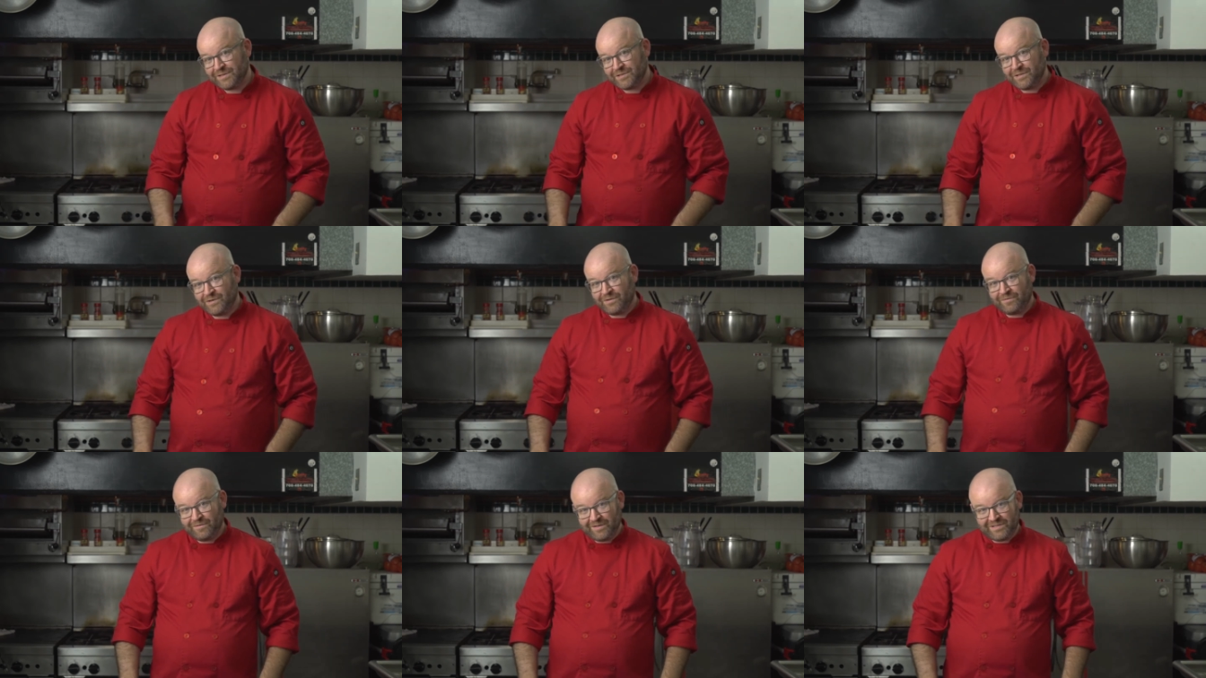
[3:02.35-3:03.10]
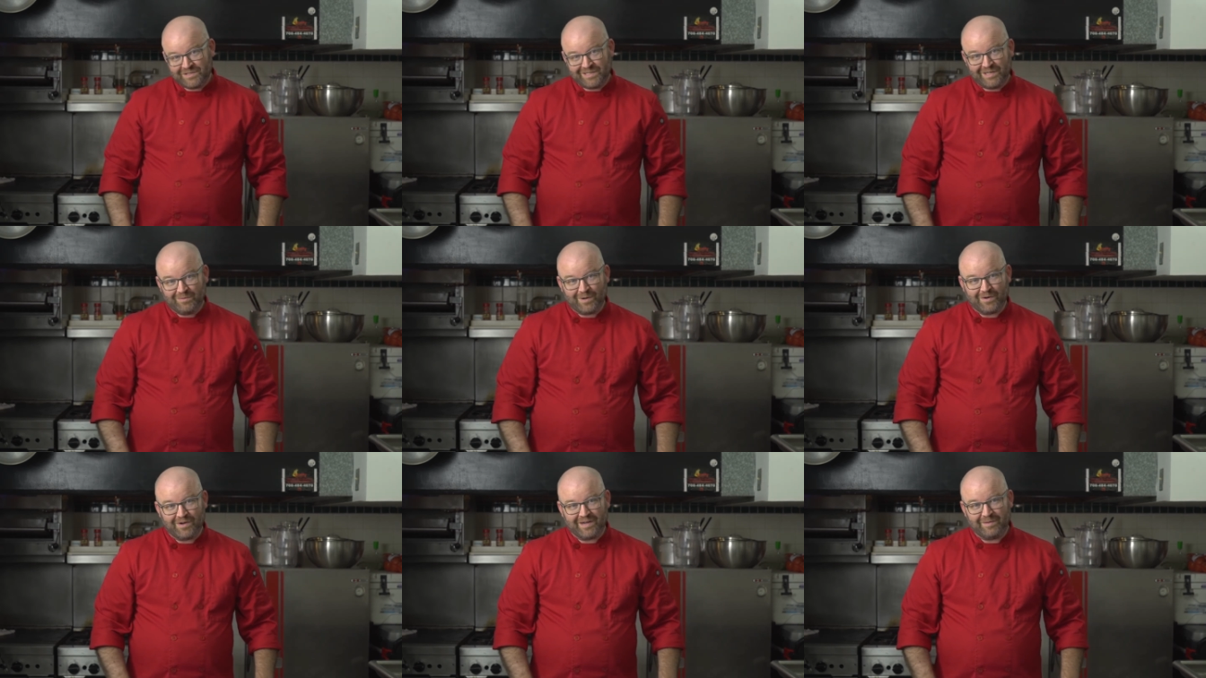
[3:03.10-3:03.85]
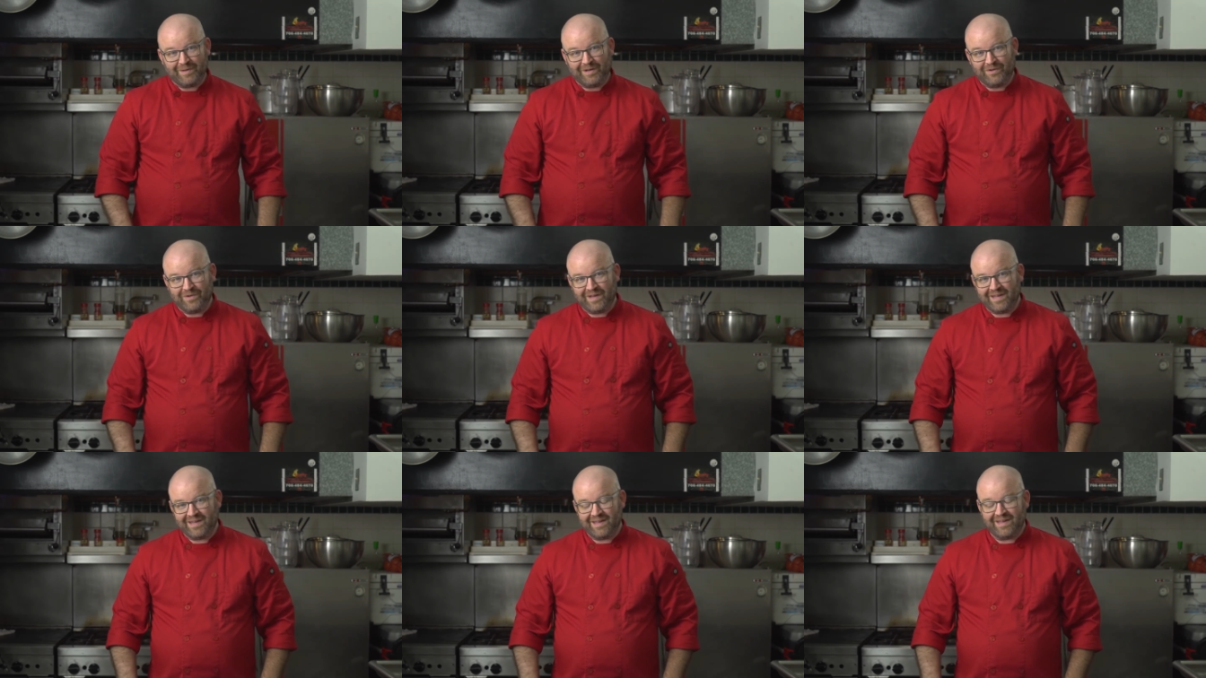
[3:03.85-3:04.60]
So the first thing we're going to be
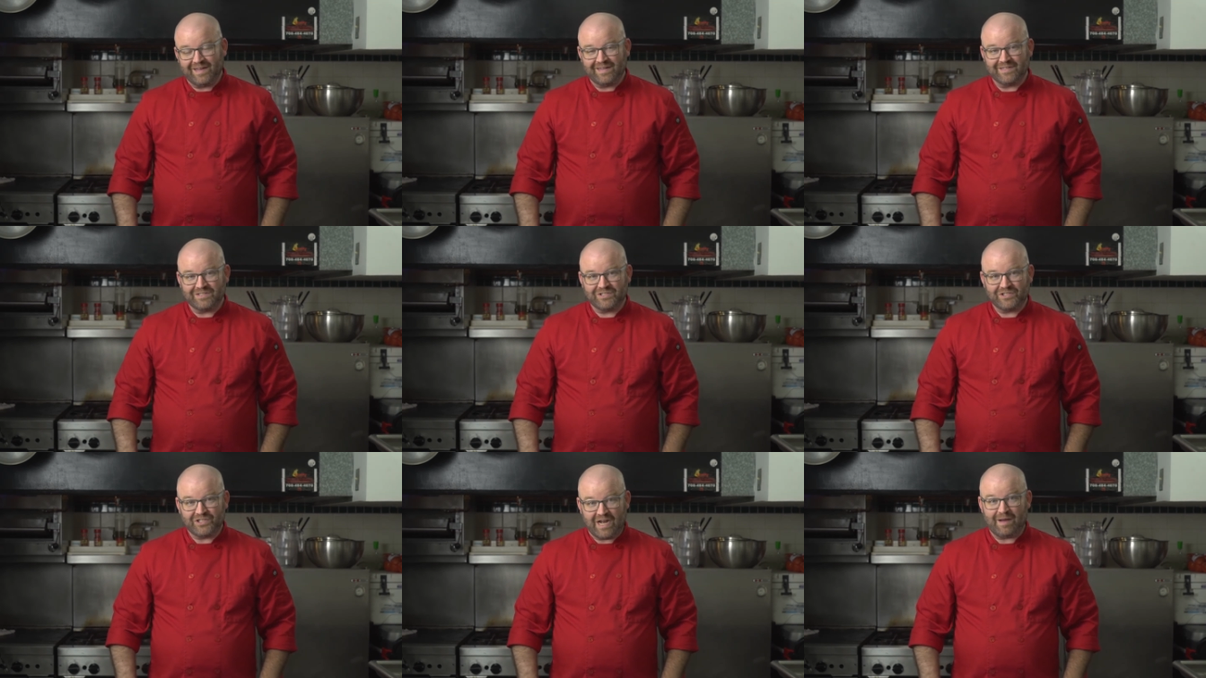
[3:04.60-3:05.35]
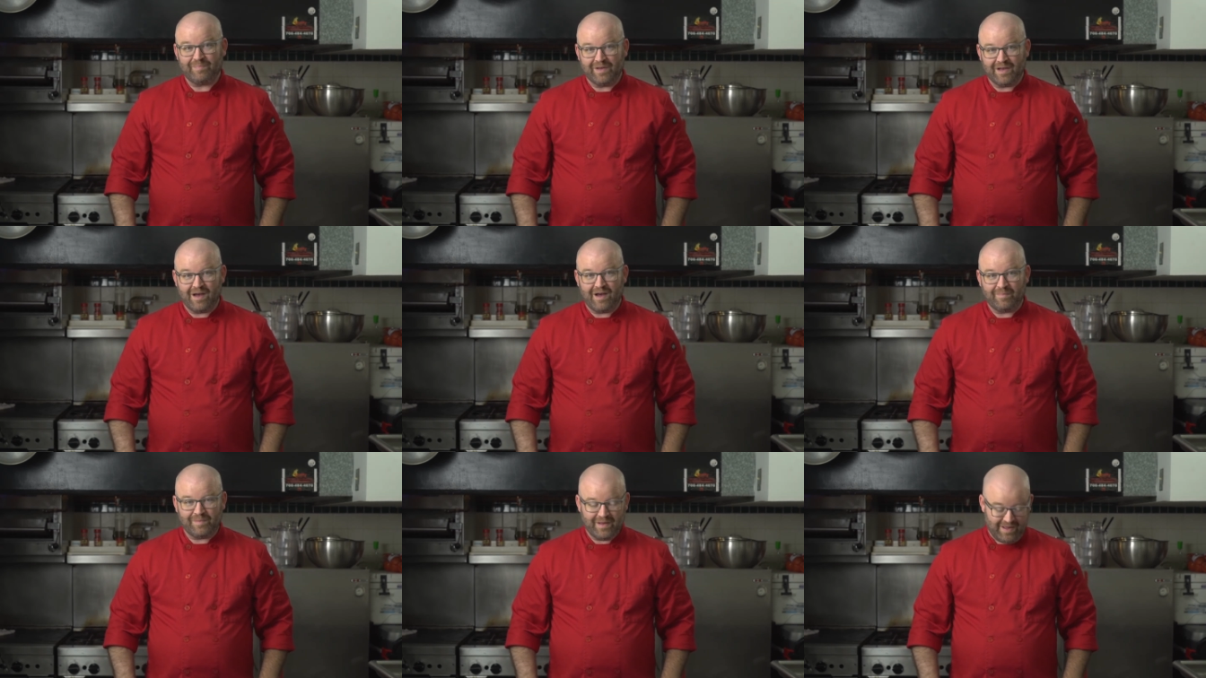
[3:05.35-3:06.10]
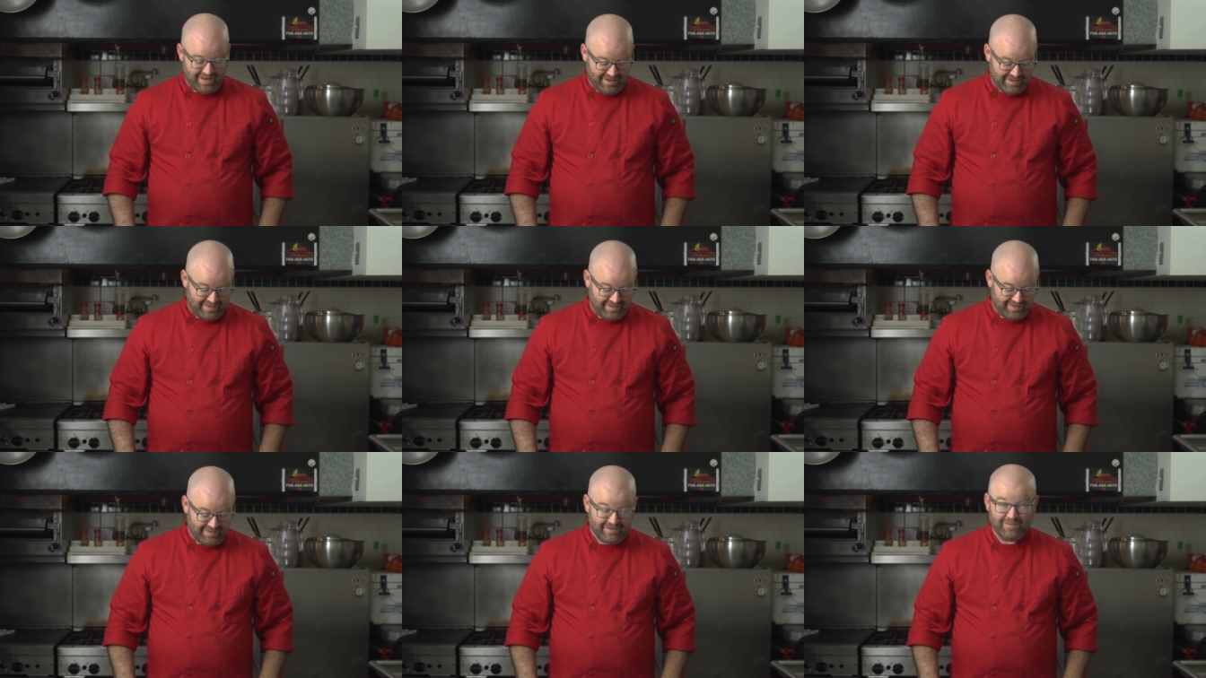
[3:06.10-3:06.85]
doing is chopping up.
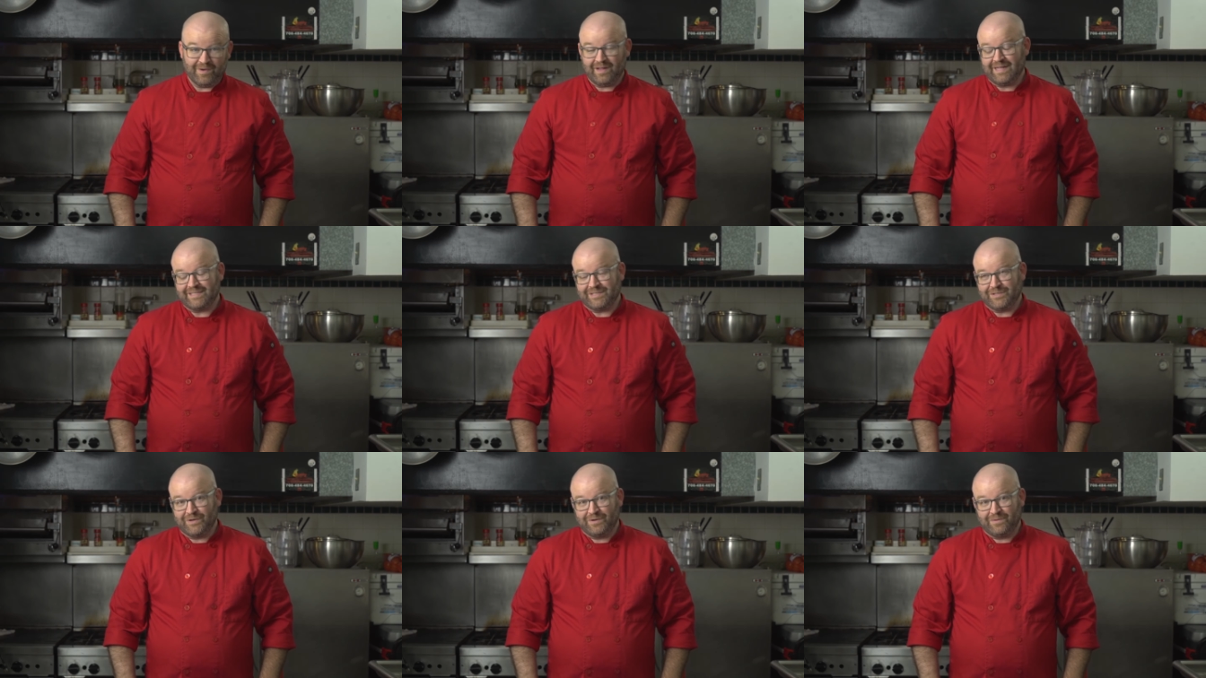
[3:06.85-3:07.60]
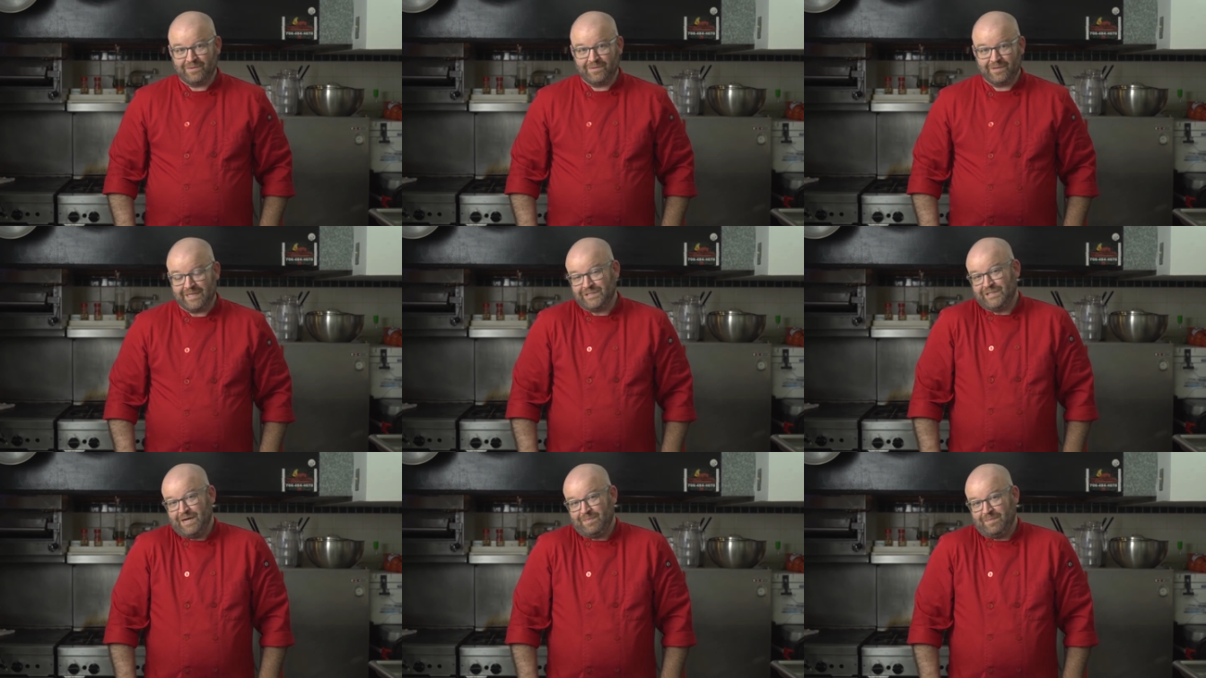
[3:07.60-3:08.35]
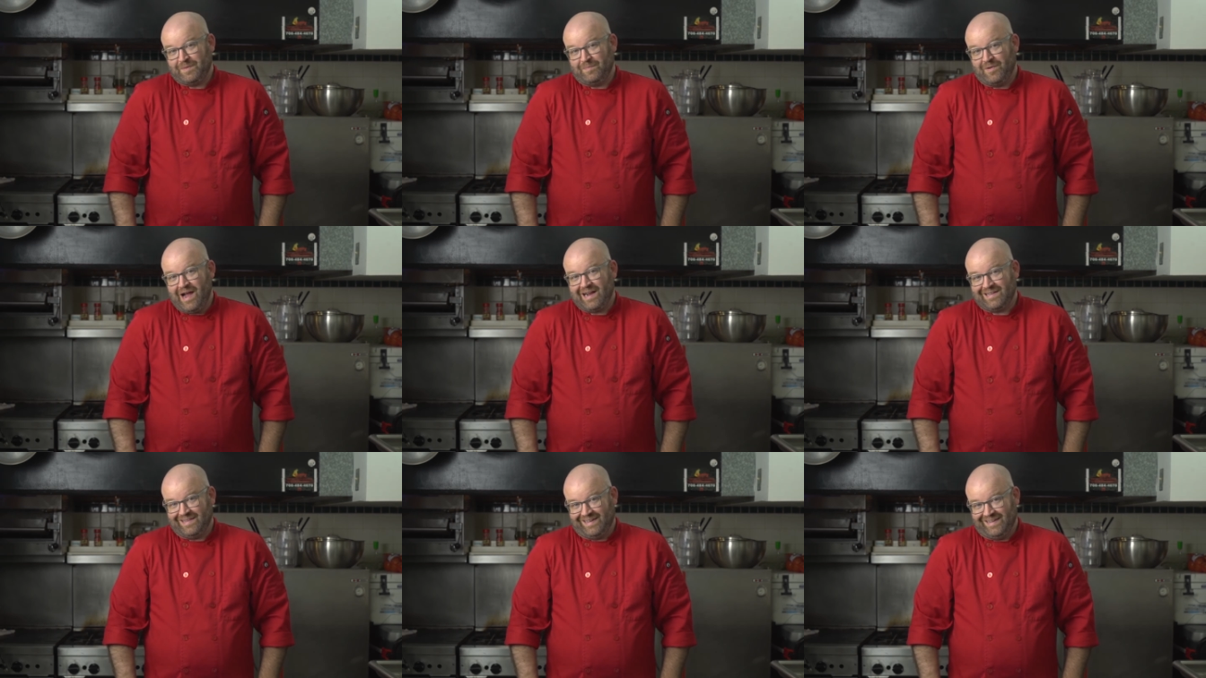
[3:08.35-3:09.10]
Well, let's chop up the
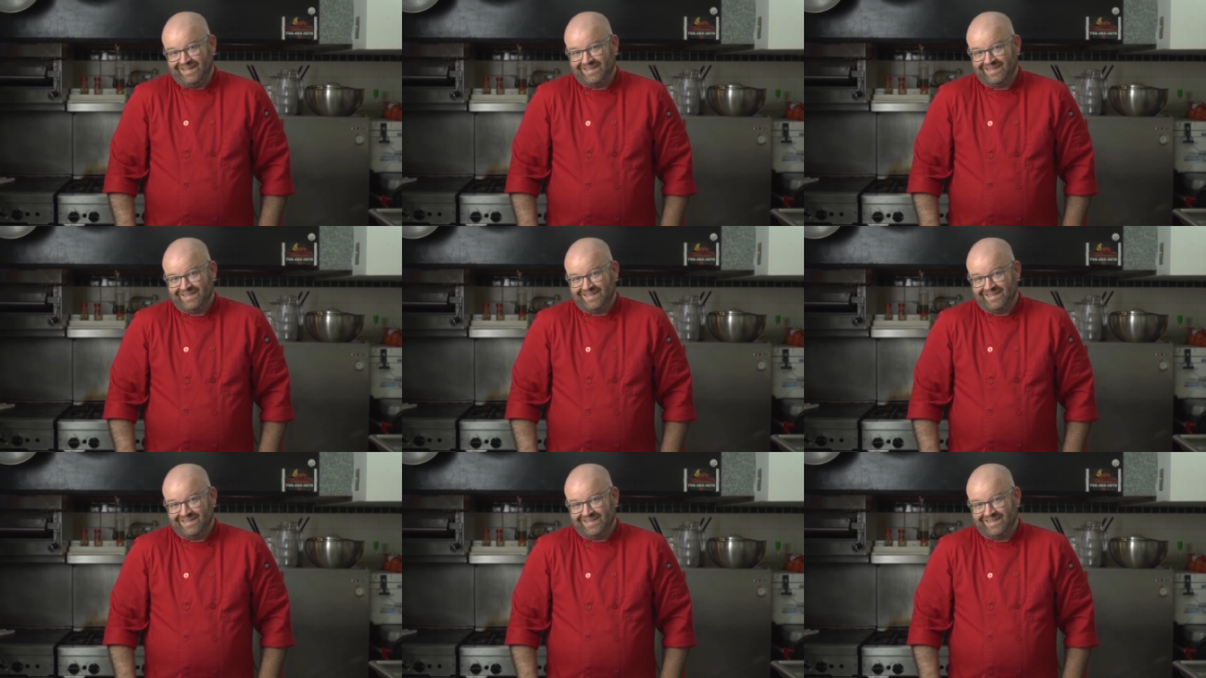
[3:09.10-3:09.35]
broccoli.